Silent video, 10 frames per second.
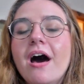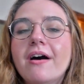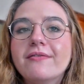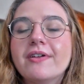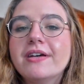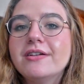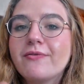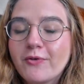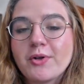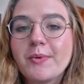of
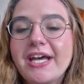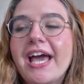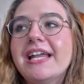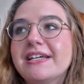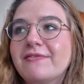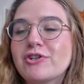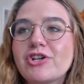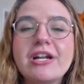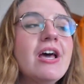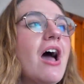Fourth Wing and
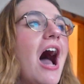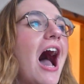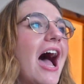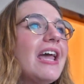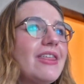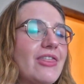Divergent. I